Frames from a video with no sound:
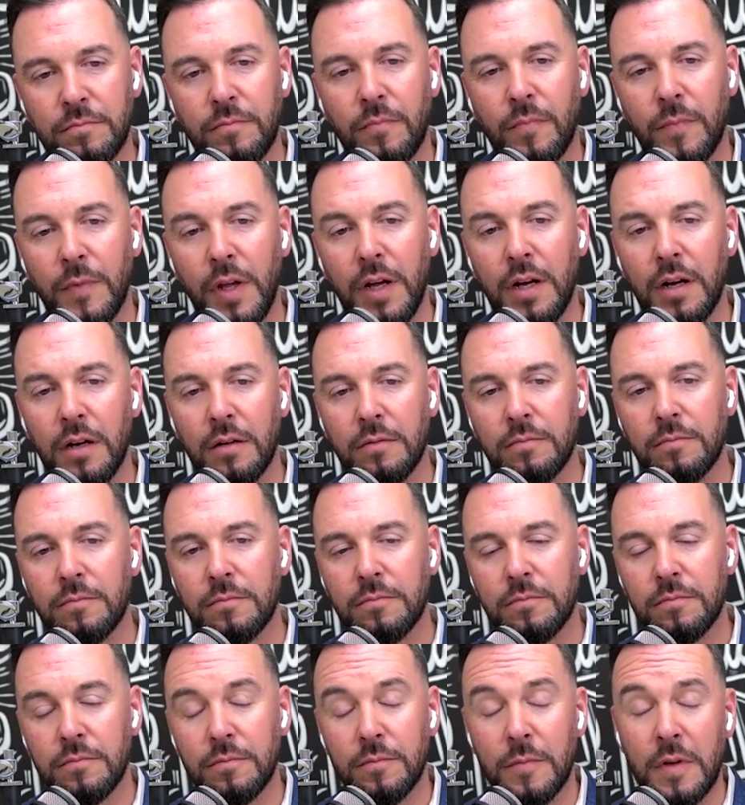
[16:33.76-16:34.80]
Yeah.
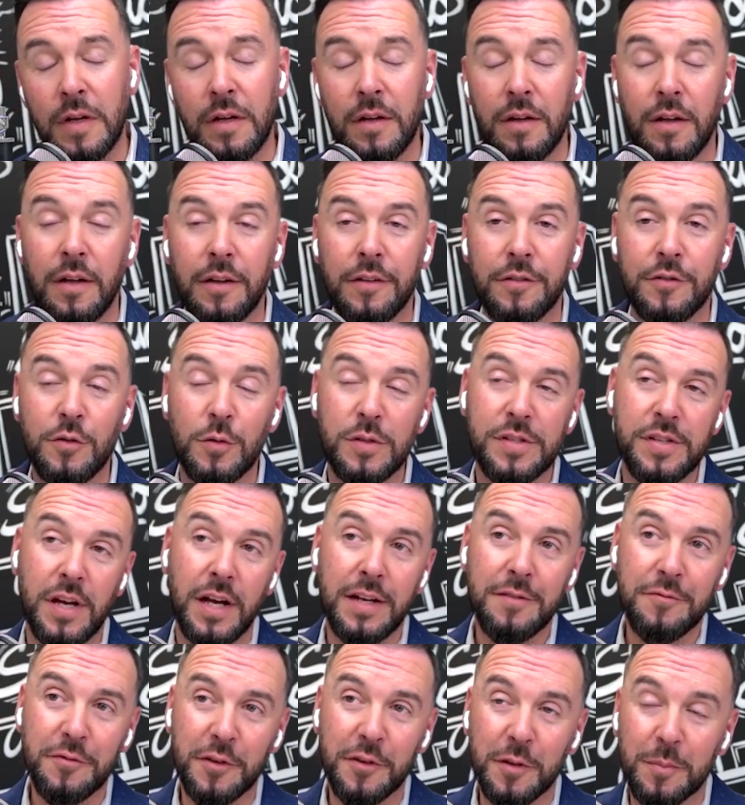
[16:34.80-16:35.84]
So
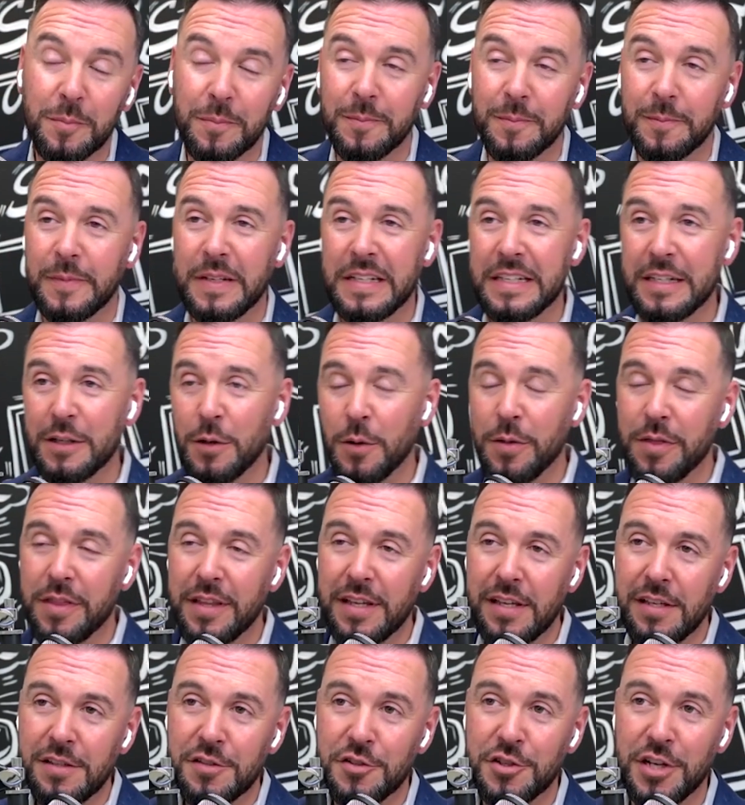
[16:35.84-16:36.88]
aside from,
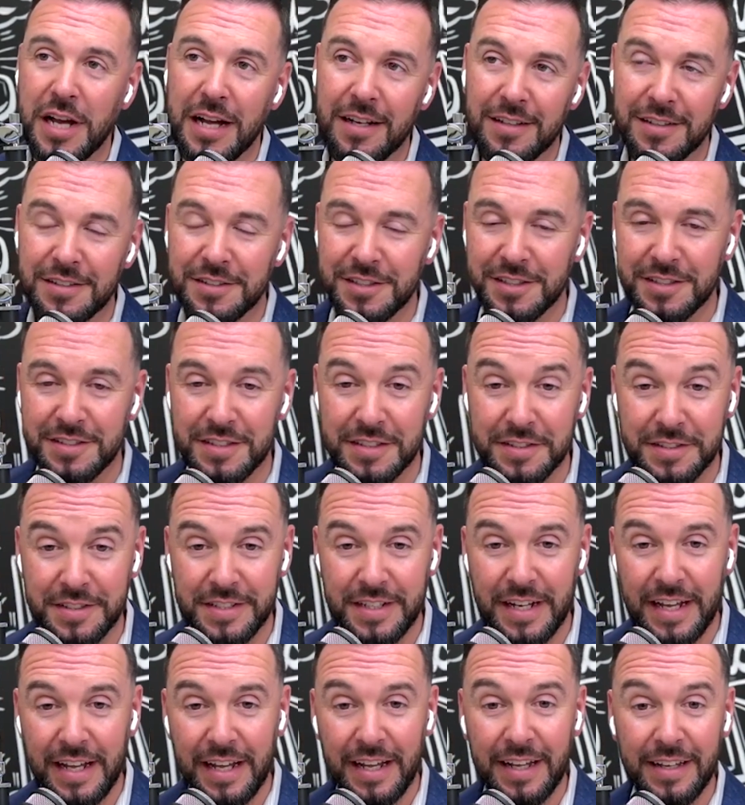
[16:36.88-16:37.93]
these challenges and
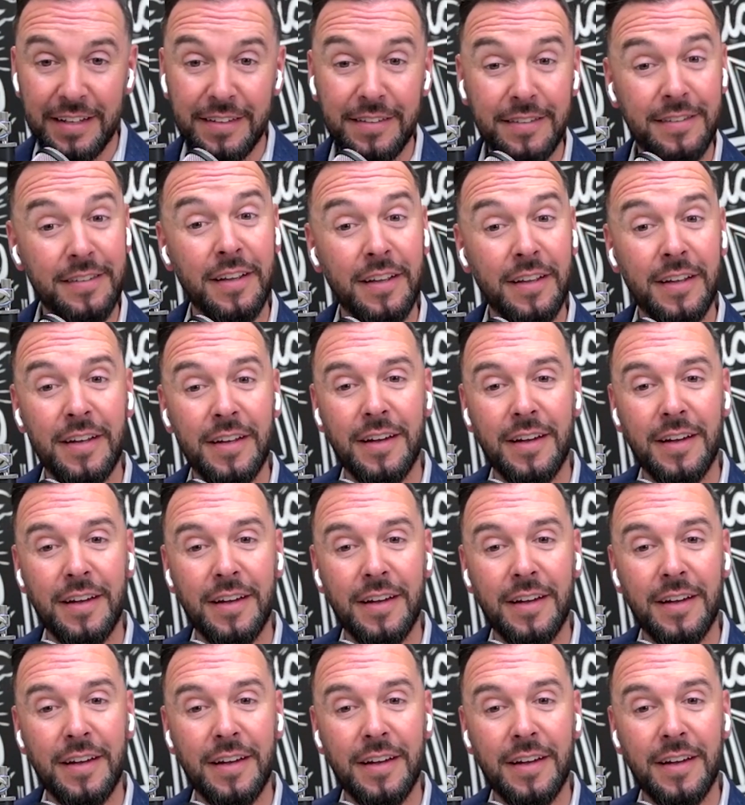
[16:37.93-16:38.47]
today's,